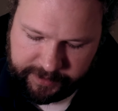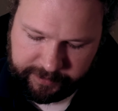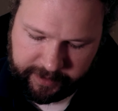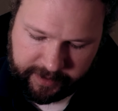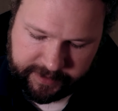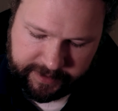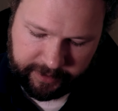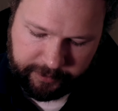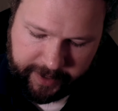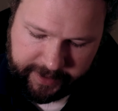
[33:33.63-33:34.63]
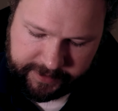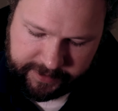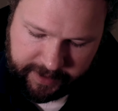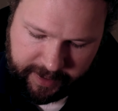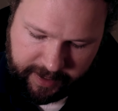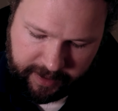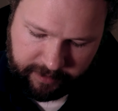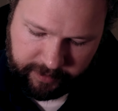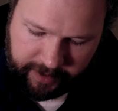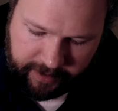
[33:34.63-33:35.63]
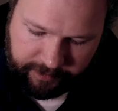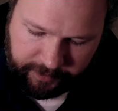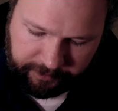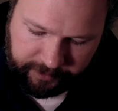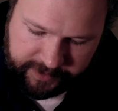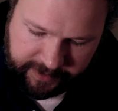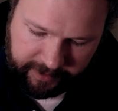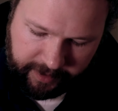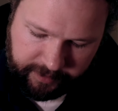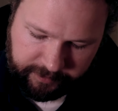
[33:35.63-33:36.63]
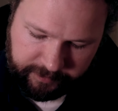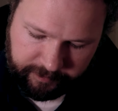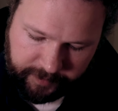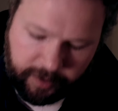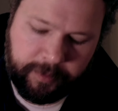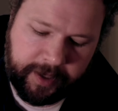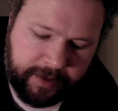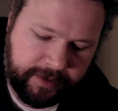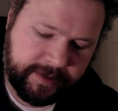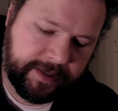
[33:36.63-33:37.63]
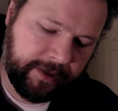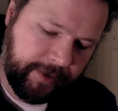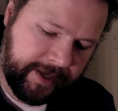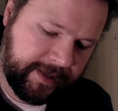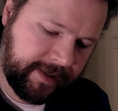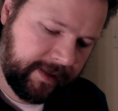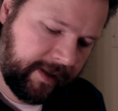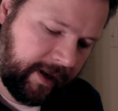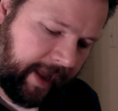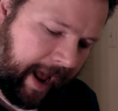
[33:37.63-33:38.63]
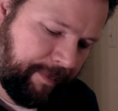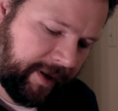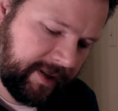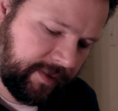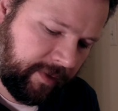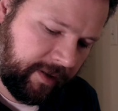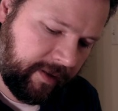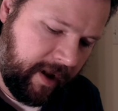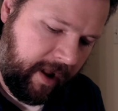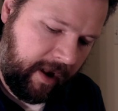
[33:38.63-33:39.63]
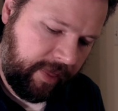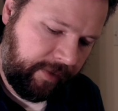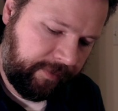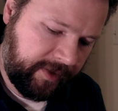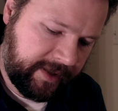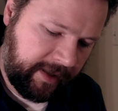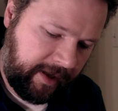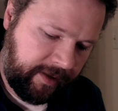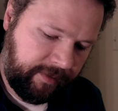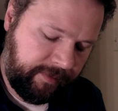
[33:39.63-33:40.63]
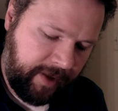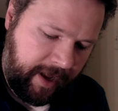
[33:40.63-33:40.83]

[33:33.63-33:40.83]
We got silhouettes, and we got the first love, or we got silhouettes, the unhappiest one, the first love,